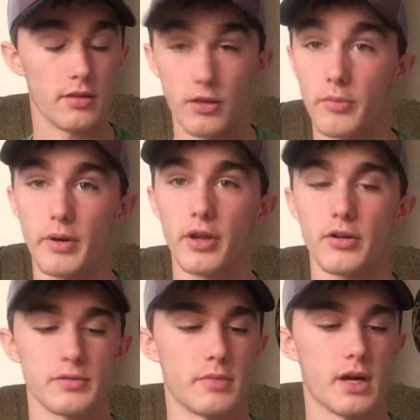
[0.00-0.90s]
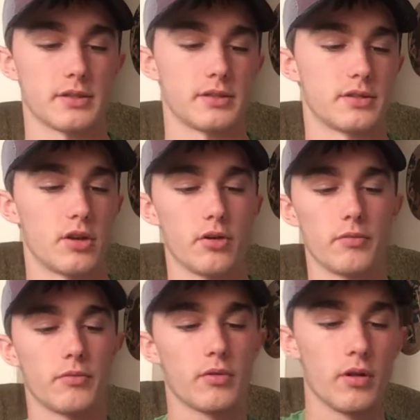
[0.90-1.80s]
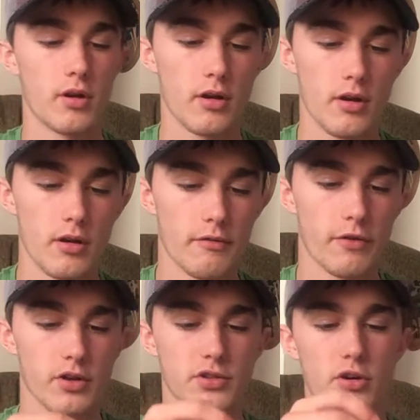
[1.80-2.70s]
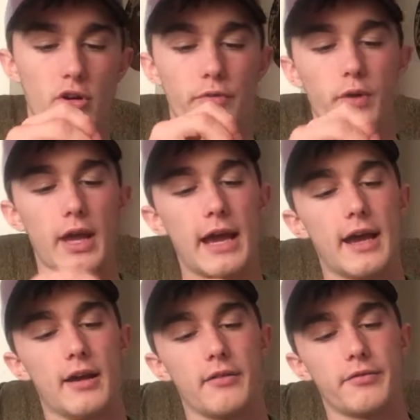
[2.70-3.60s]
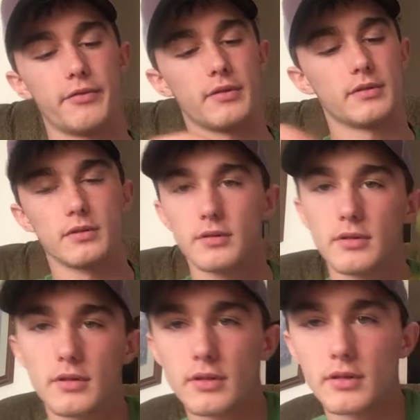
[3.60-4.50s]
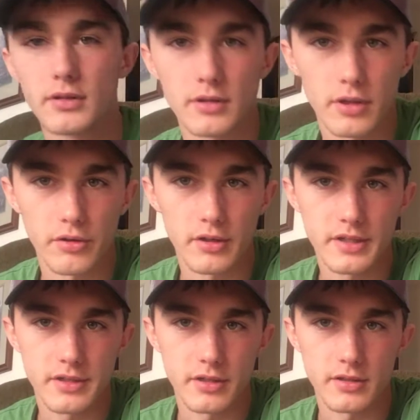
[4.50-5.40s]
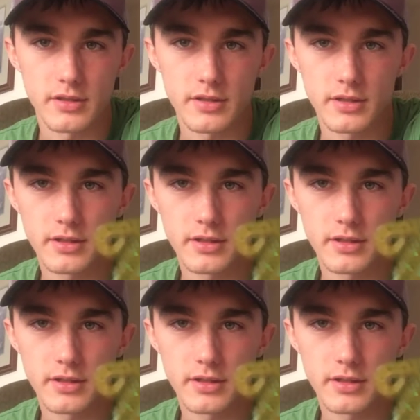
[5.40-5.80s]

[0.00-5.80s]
they're pretty awesome boxes. So first off, we have little lizards.